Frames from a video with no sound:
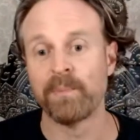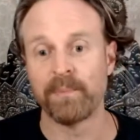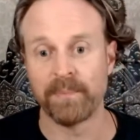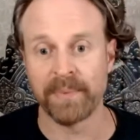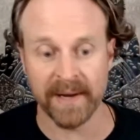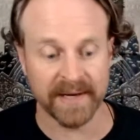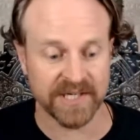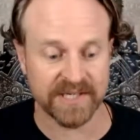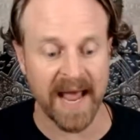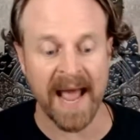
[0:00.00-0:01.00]
to
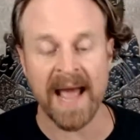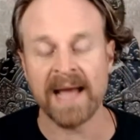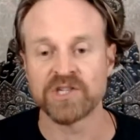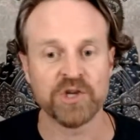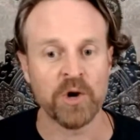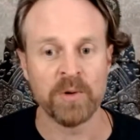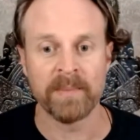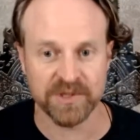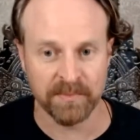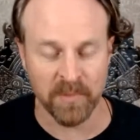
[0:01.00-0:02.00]
just add so
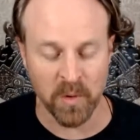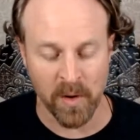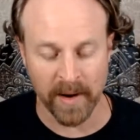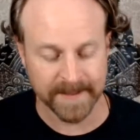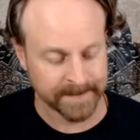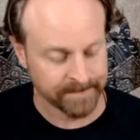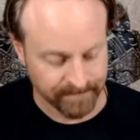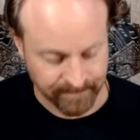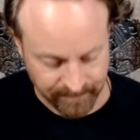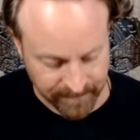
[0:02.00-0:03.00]
much more
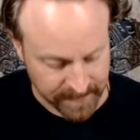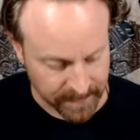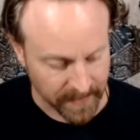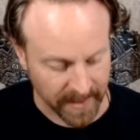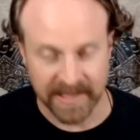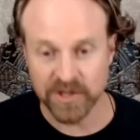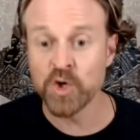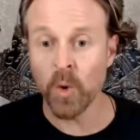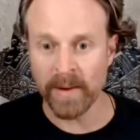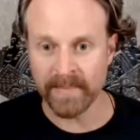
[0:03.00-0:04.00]

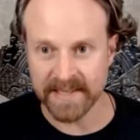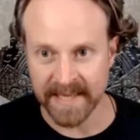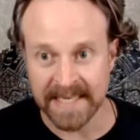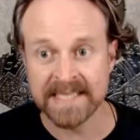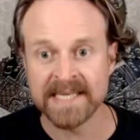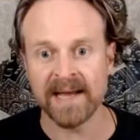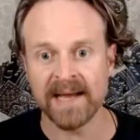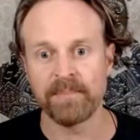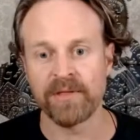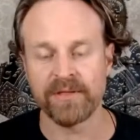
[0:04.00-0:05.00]
enjoyment and
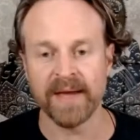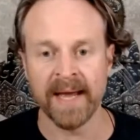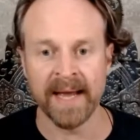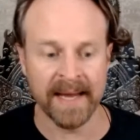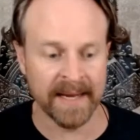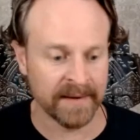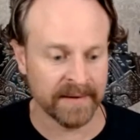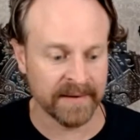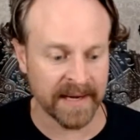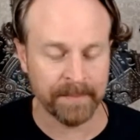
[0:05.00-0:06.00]
depth and
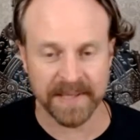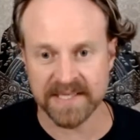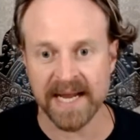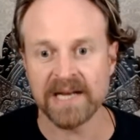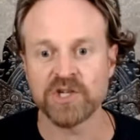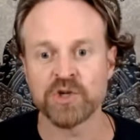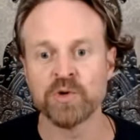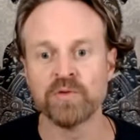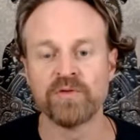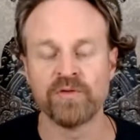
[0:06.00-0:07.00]

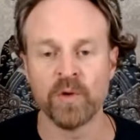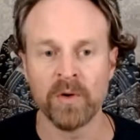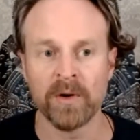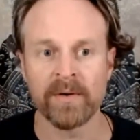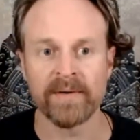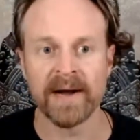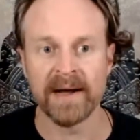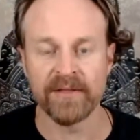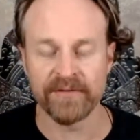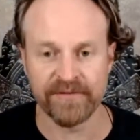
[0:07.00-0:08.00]
potential for
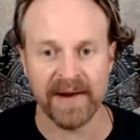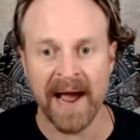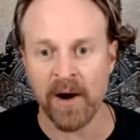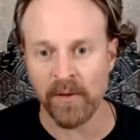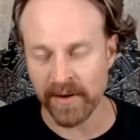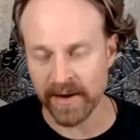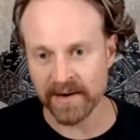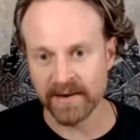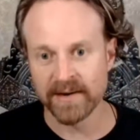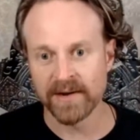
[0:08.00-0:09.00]
the
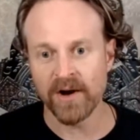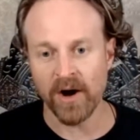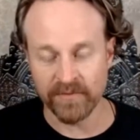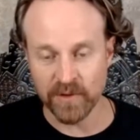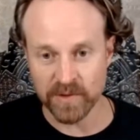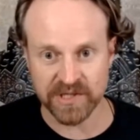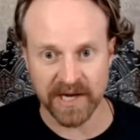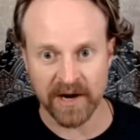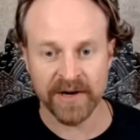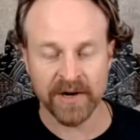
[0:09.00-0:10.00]
flowering of
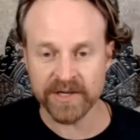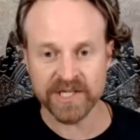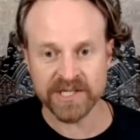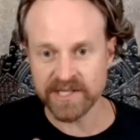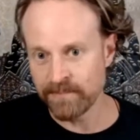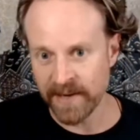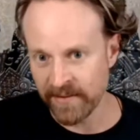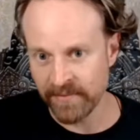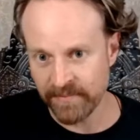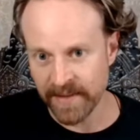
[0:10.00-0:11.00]
yourself, and not just
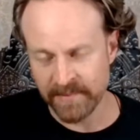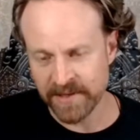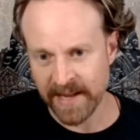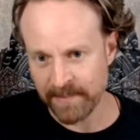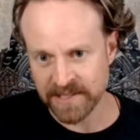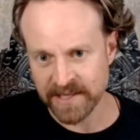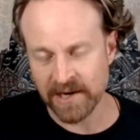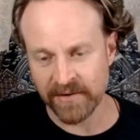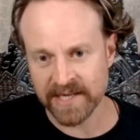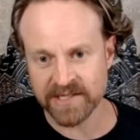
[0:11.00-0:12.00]
in that
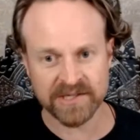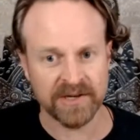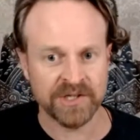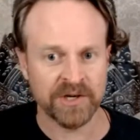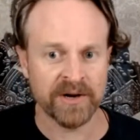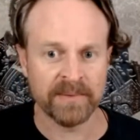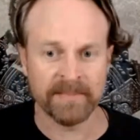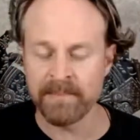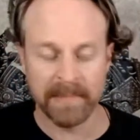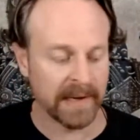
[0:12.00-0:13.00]
particular exercise. You've got to
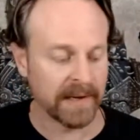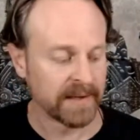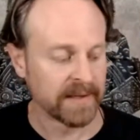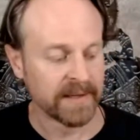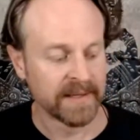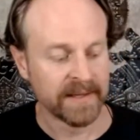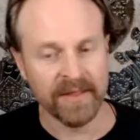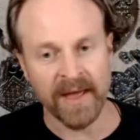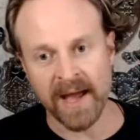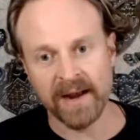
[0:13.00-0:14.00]
remember
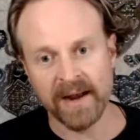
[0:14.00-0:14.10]
that